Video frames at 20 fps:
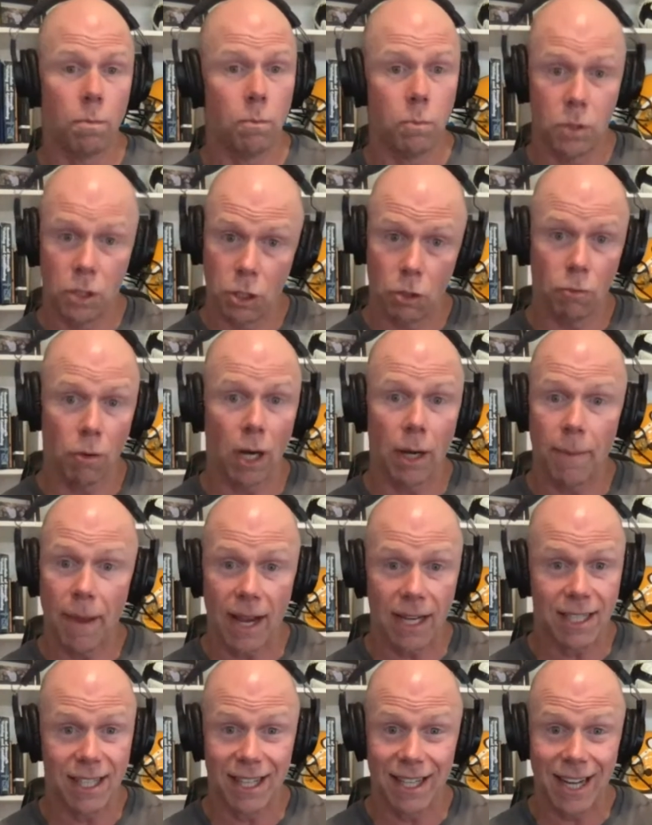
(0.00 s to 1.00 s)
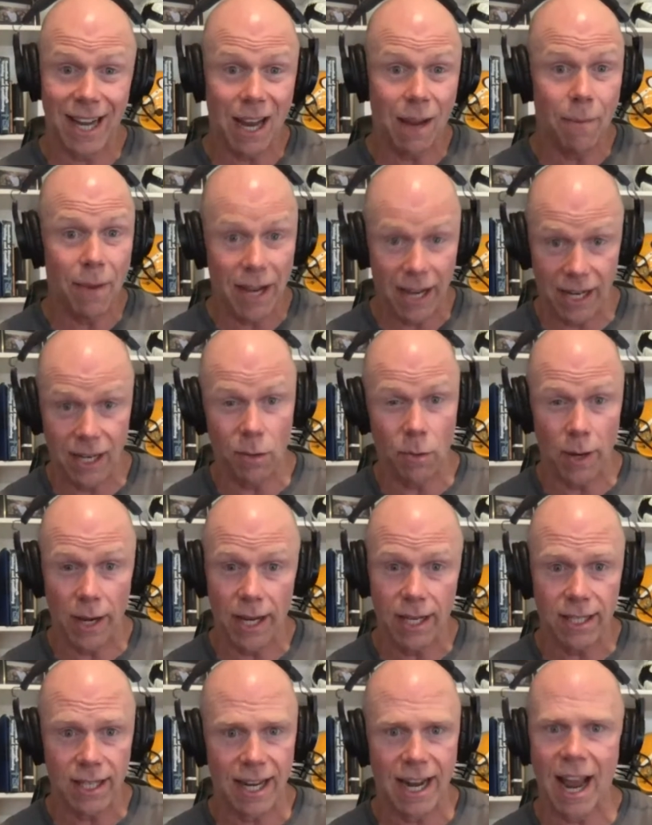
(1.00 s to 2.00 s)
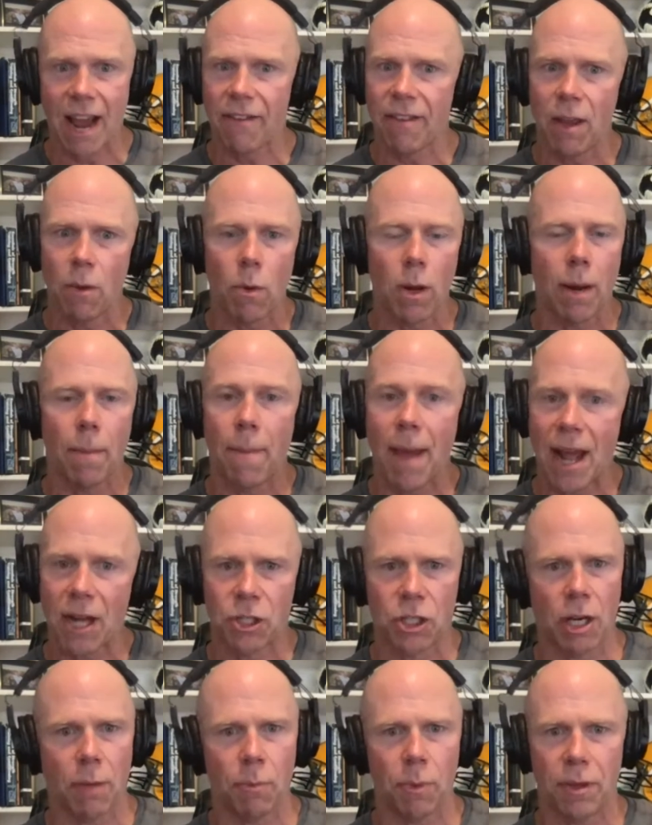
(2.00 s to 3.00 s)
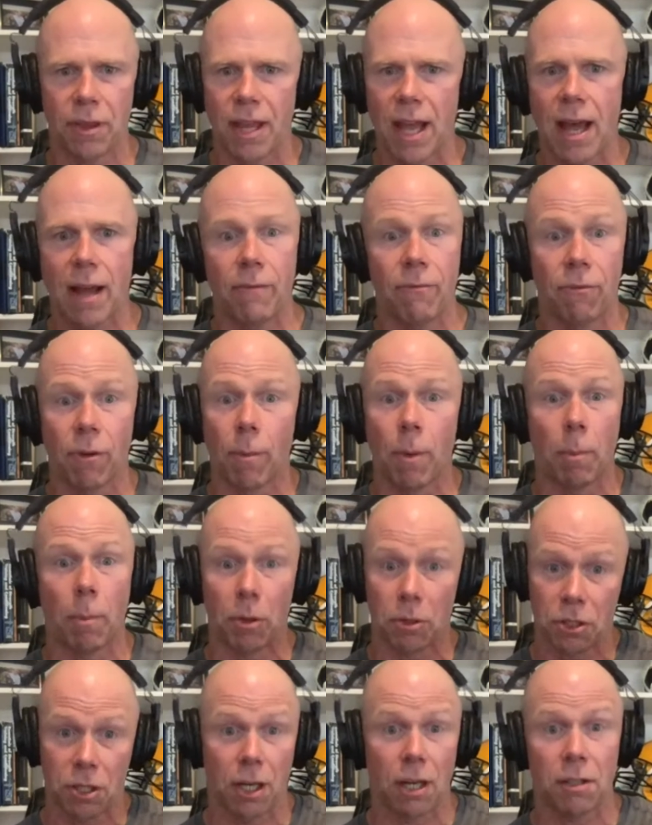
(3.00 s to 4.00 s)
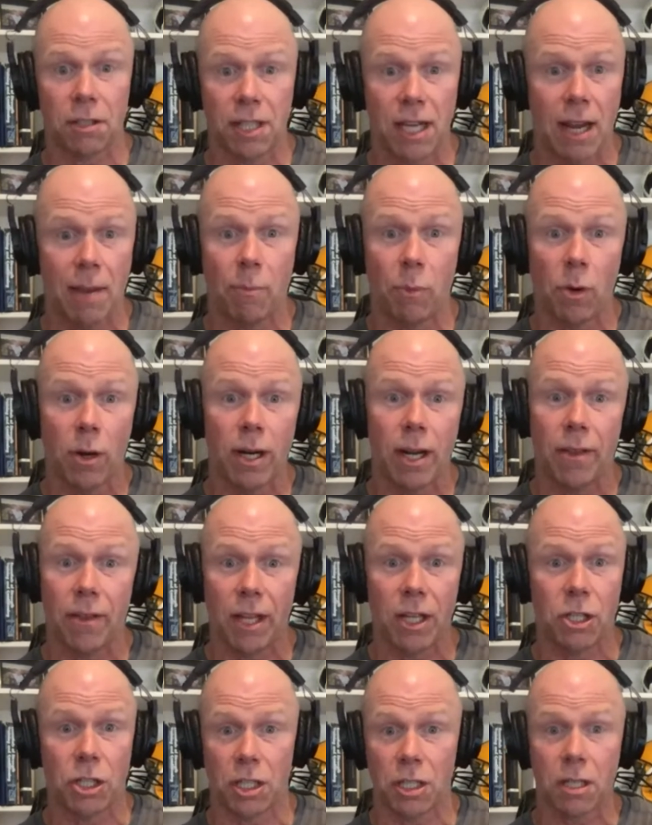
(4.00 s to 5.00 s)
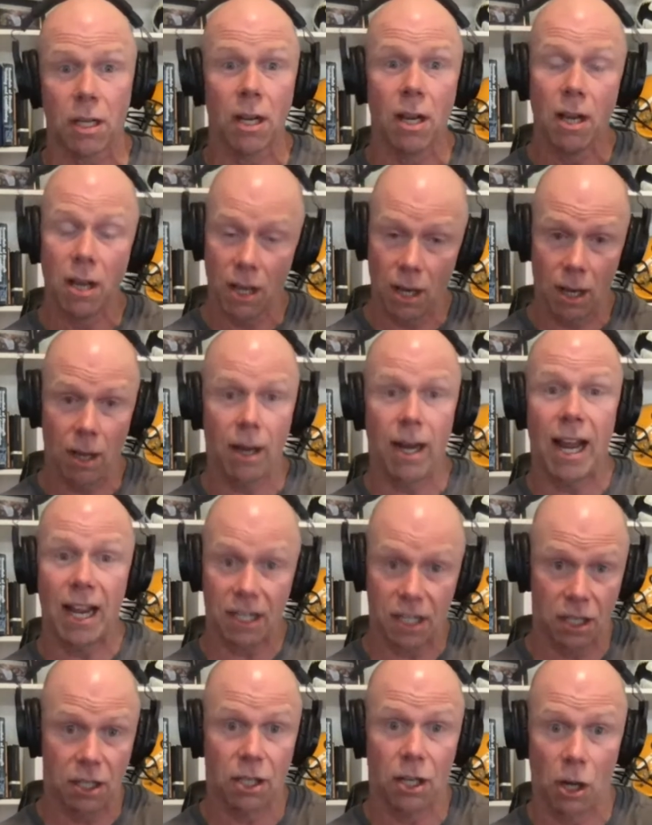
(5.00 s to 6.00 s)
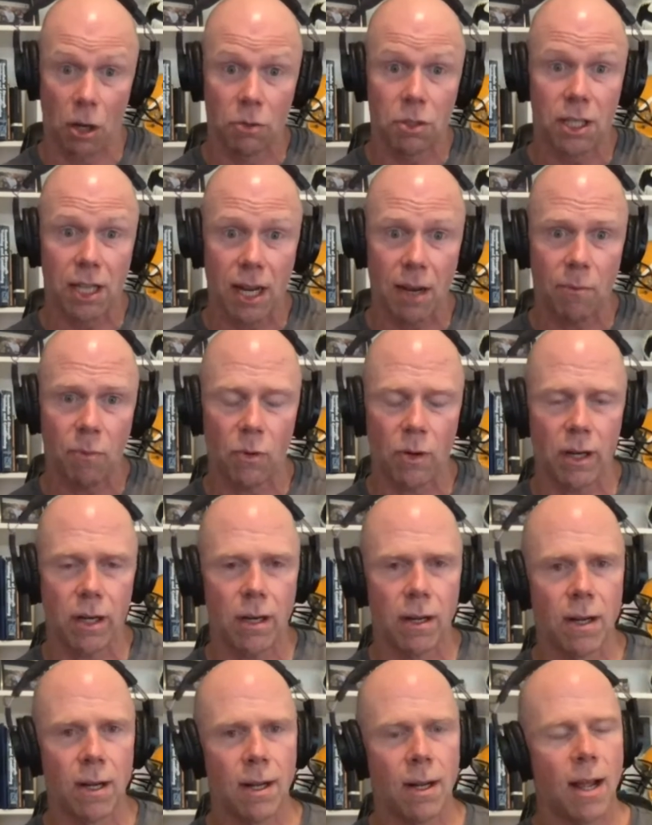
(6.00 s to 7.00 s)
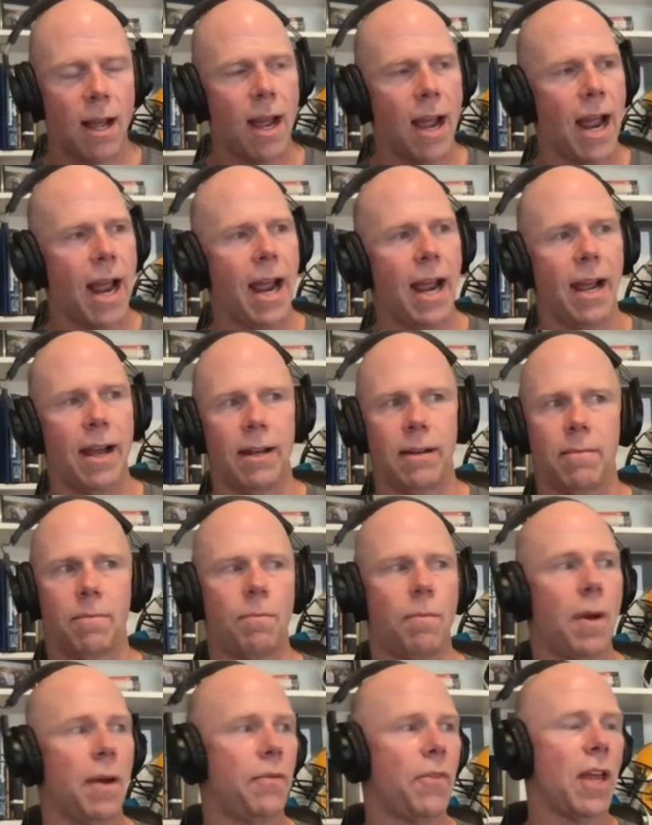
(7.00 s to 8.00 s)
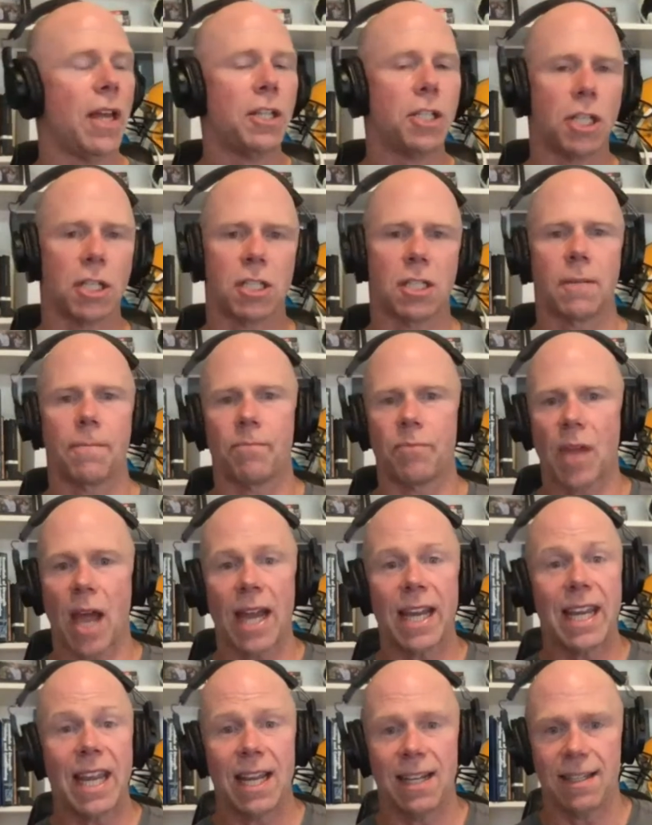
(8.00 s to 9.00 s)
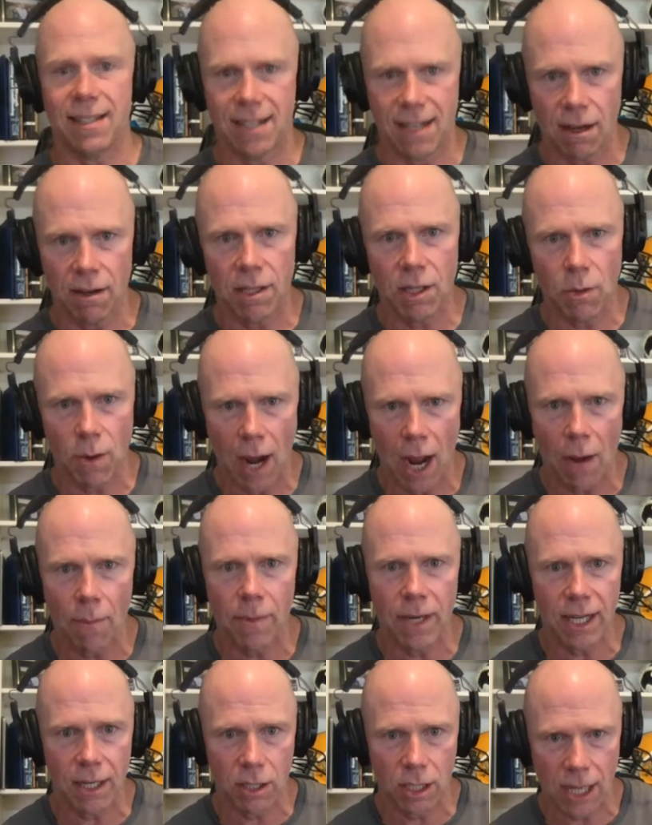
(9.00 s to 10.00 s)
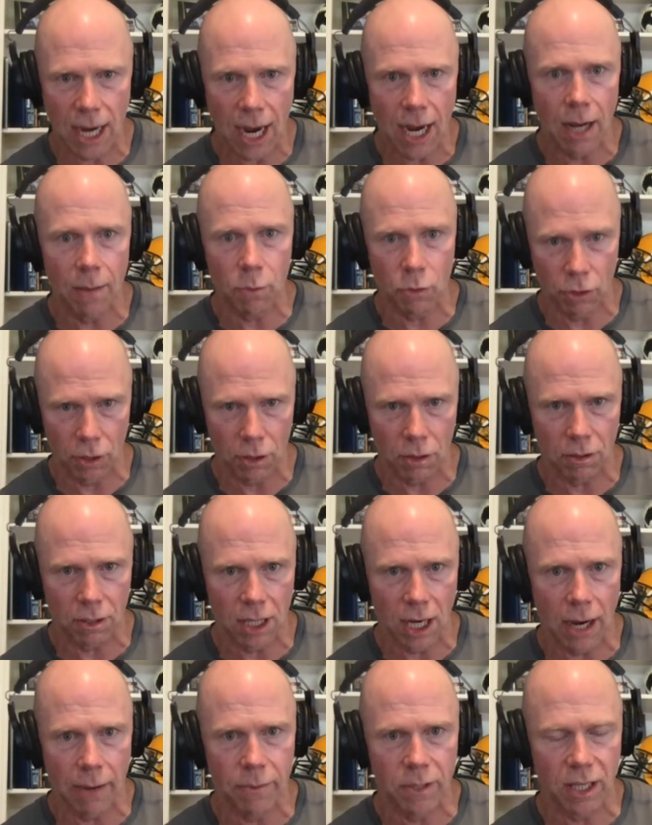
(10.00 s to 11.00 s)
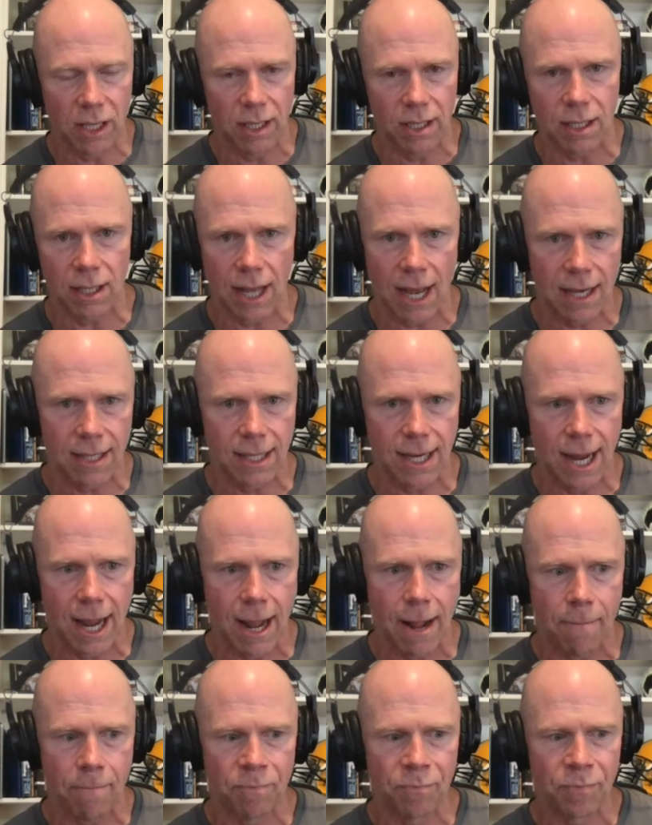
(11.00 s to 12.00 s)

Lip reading: two running backs in the game anyways, and how they want to match up with that from a personnel standpoint and then just an X's and O's standpoint. And man, I can't tell you how many critical times in this last game